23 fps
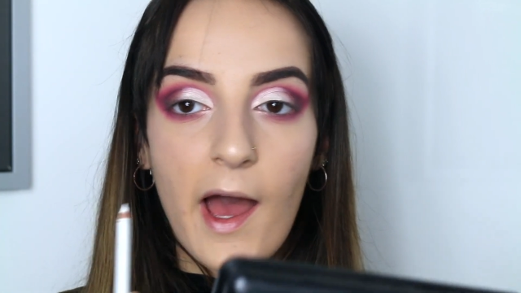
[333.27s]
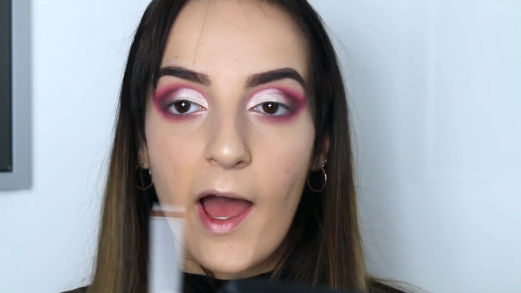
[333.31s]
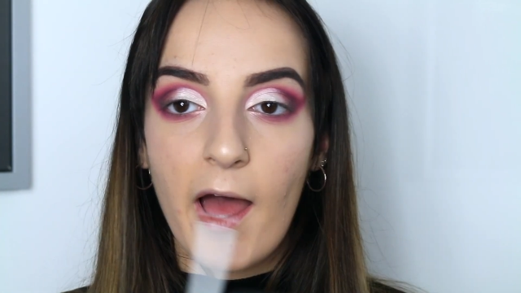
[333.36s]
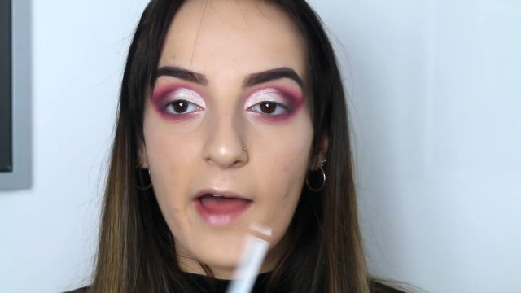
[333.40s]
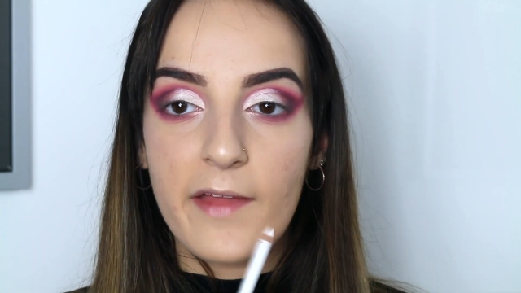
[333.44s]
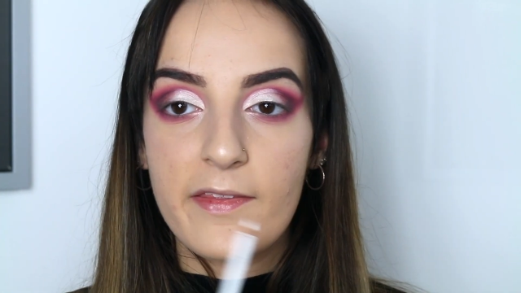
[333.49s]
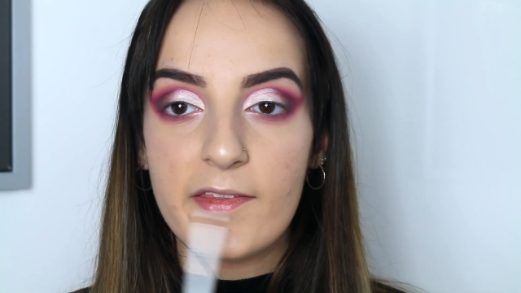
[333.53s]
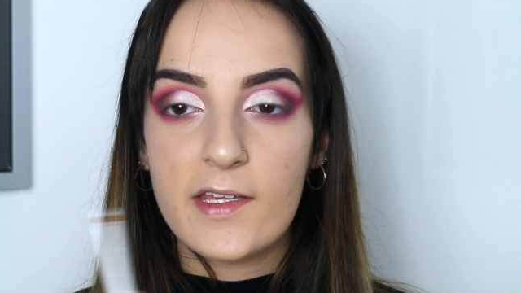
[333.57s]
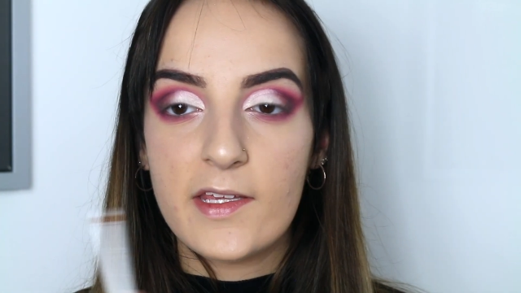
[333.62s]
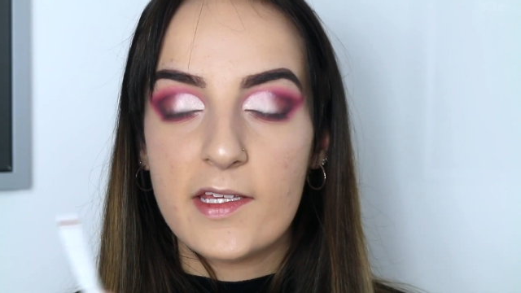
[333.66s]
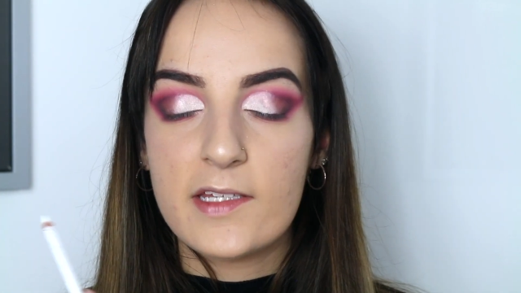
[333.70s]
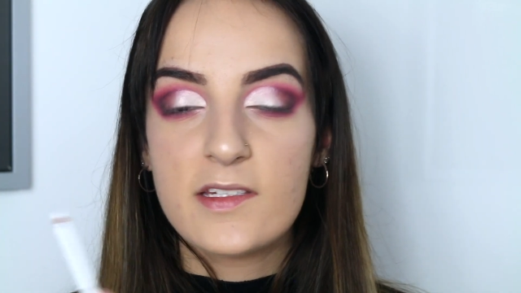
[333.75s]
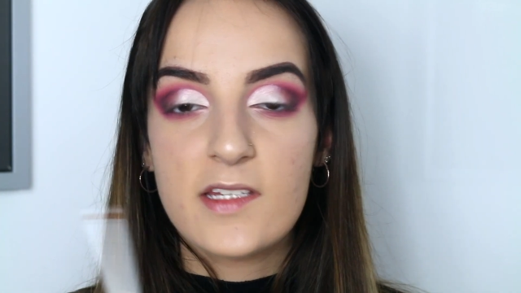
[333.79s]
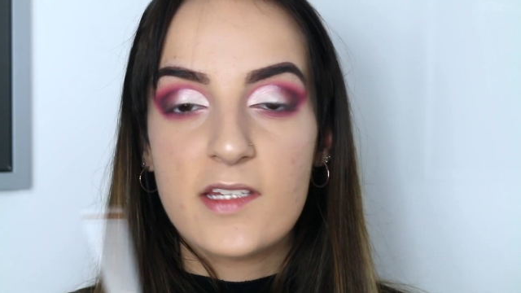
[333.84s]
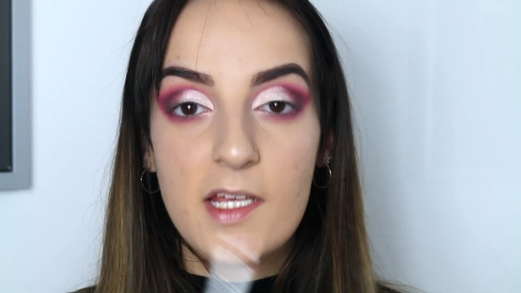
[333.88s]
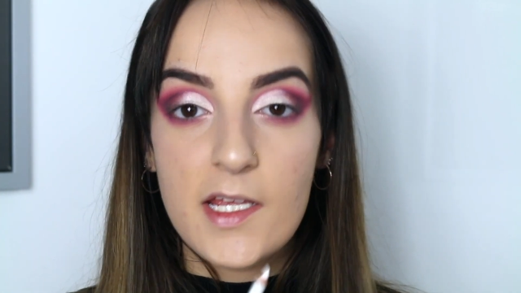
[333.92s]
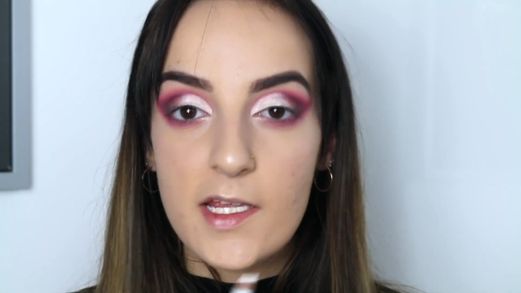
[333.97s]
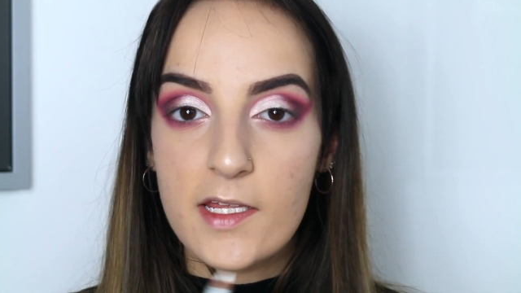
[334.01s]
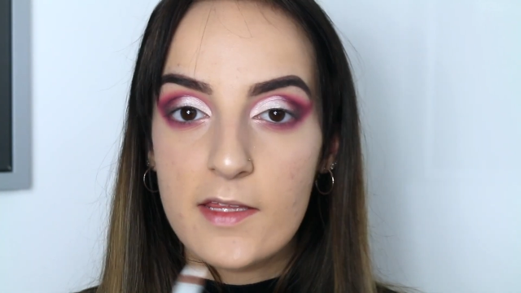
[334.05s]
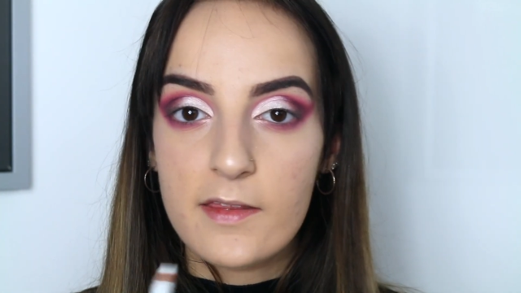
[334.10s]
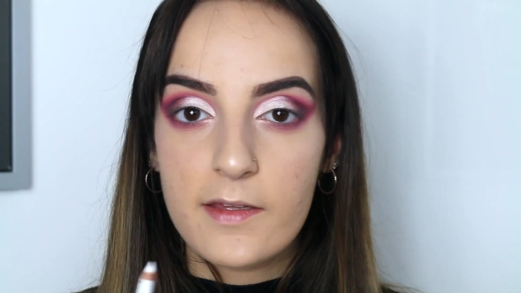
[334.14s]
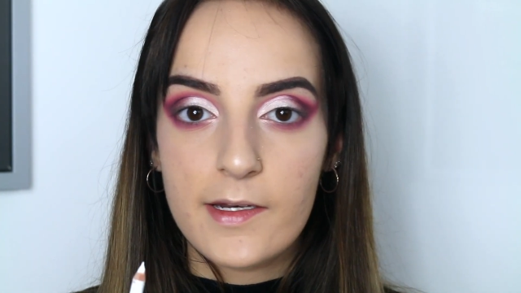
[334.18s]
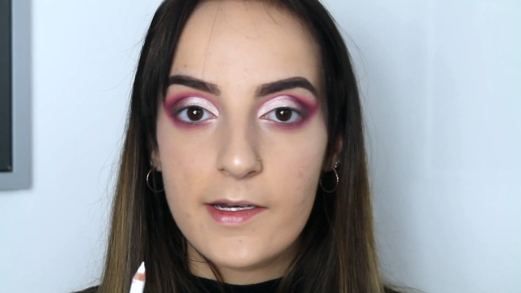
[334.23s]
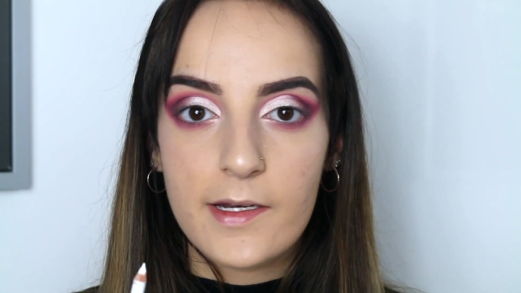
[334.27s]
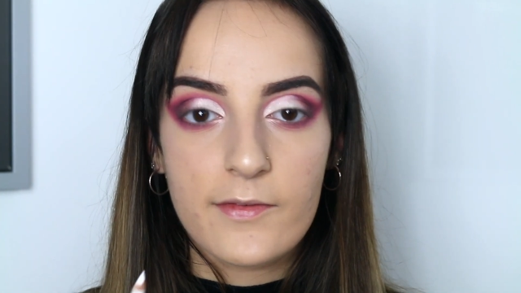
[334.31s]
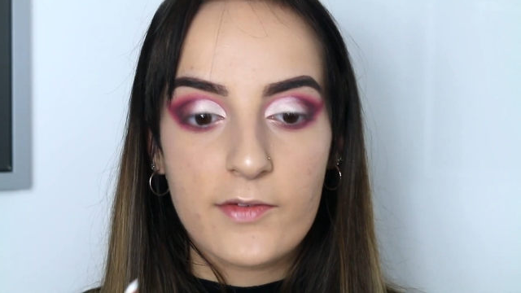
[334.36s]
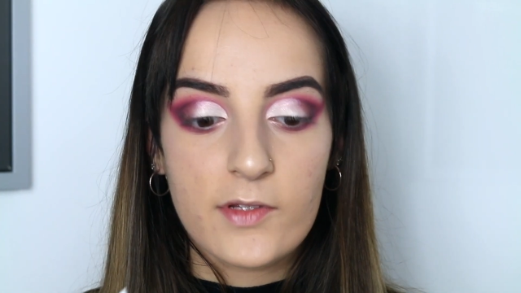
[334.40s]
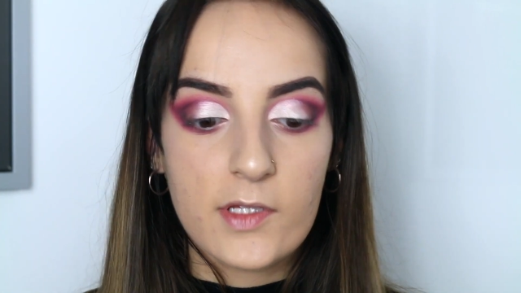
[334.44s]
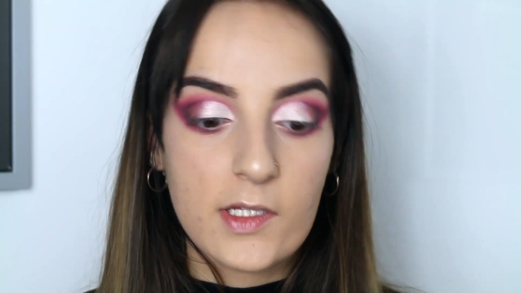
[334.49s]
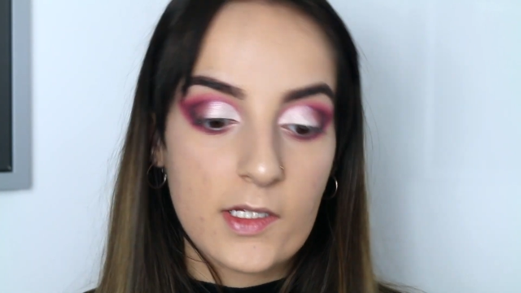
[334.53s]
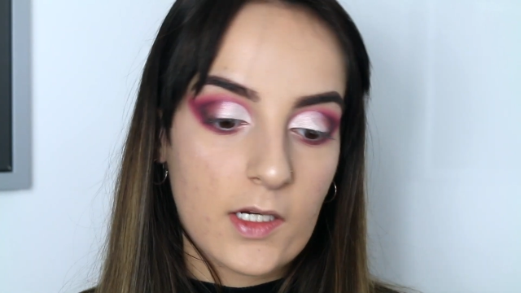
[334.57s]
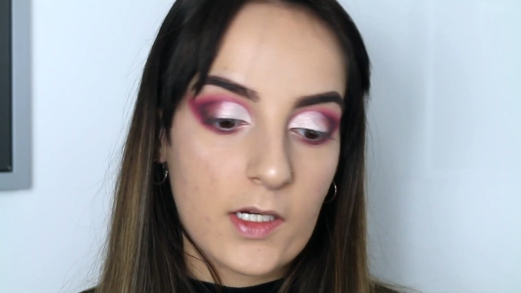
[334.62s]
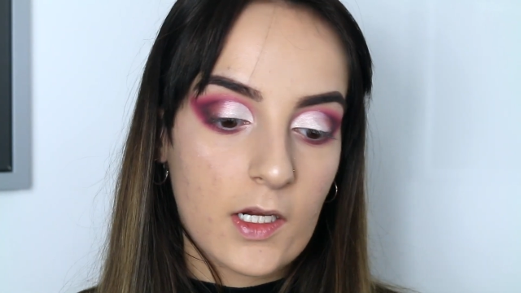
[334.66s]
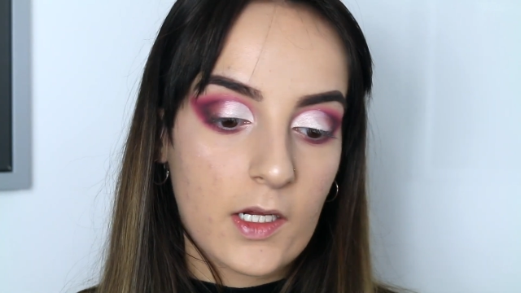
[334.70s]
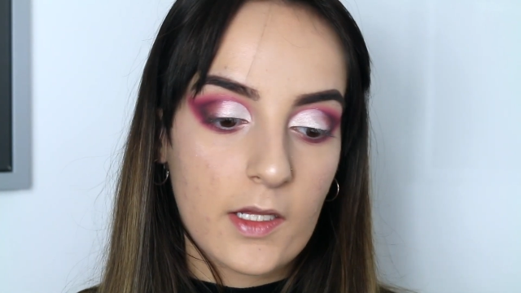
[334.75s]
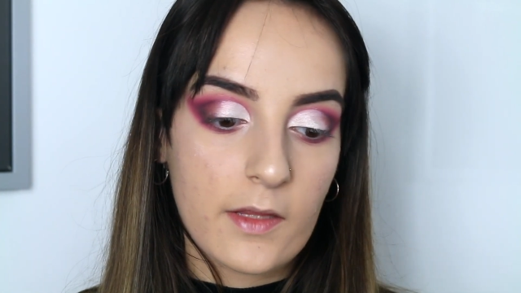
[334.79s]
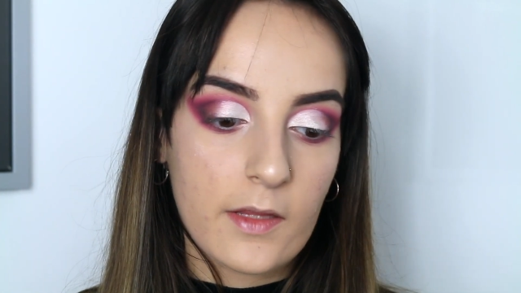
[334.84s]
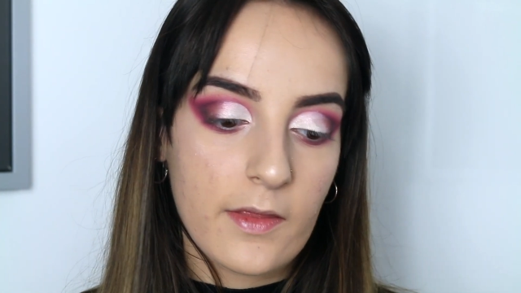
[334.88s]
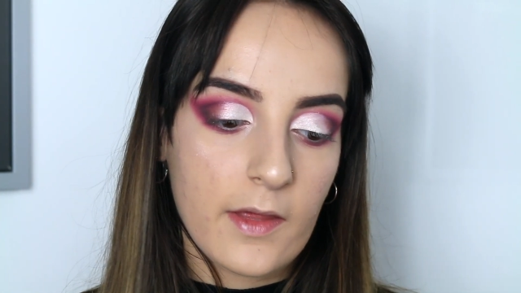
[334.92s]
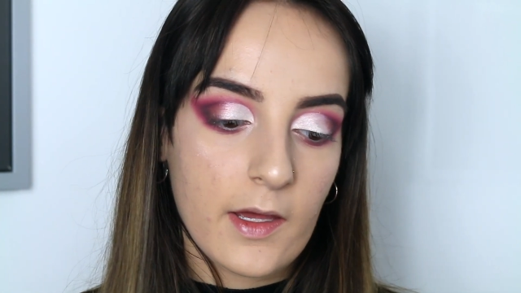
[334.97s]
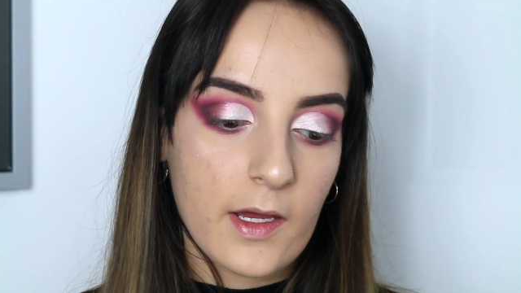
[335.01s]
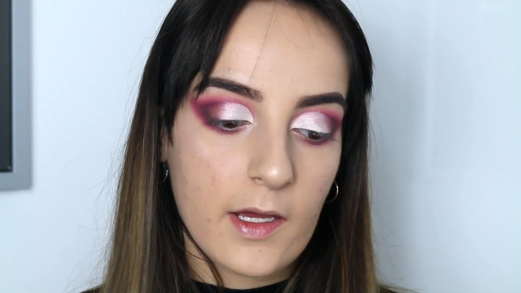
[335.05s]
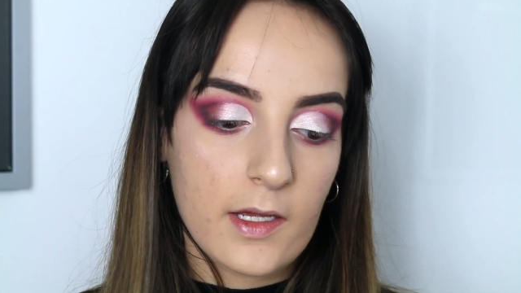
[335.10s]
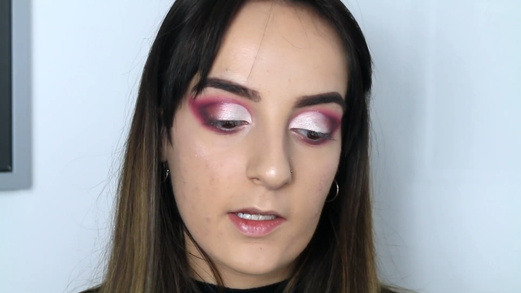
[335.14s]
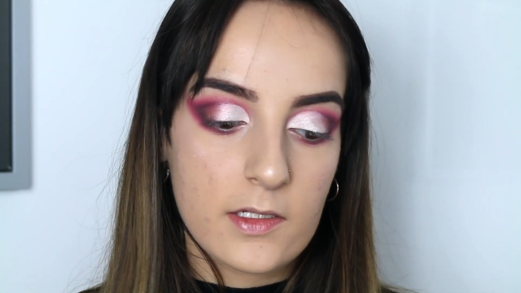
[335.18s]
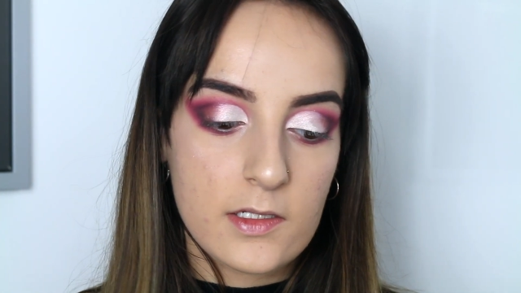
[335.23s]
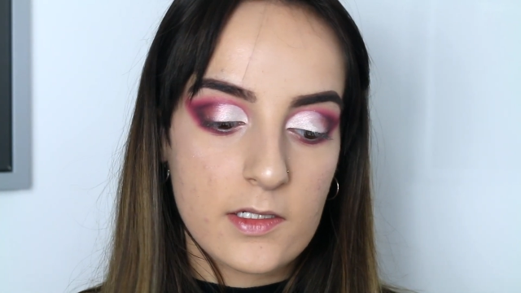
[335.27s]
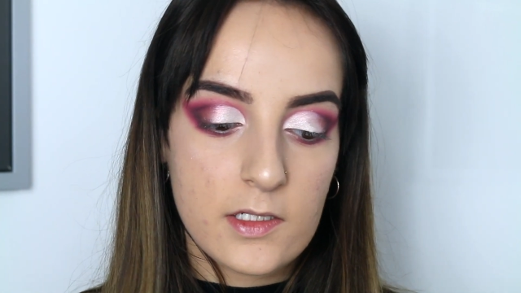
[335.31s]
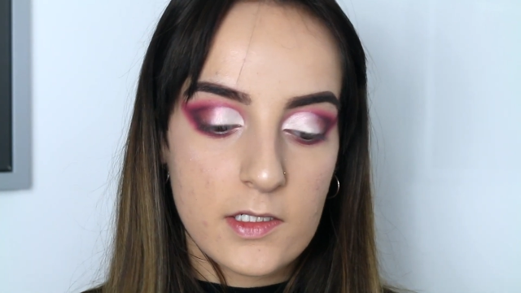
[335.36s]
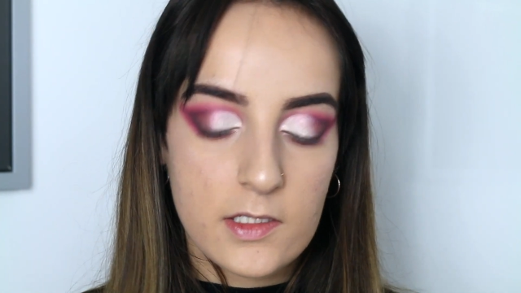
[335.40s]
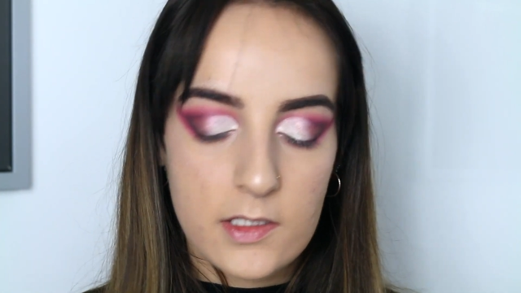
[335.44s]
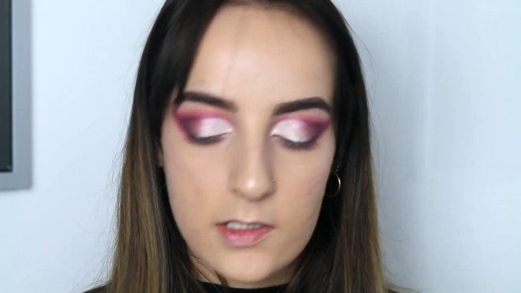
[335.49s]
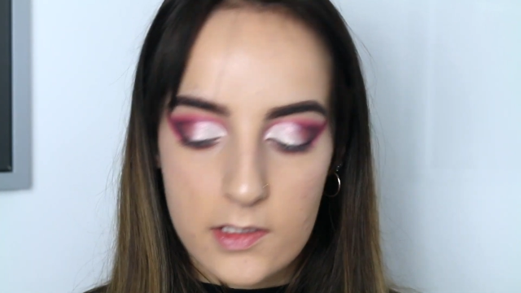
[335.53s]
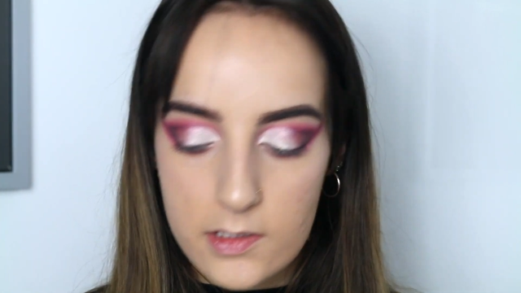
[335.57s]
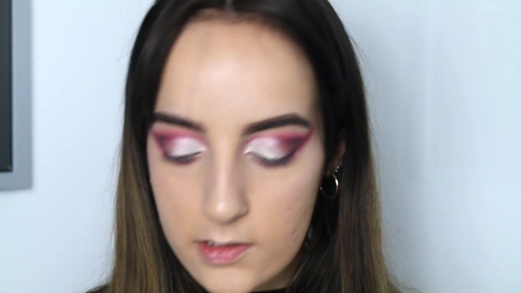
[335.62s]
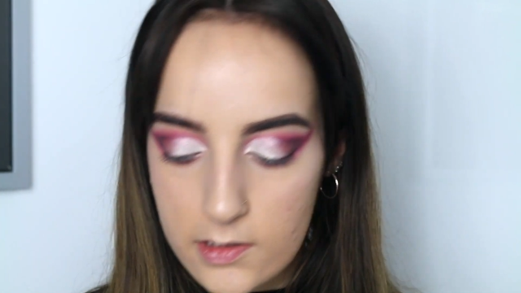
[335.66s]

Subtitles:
and the teeth and everything like that.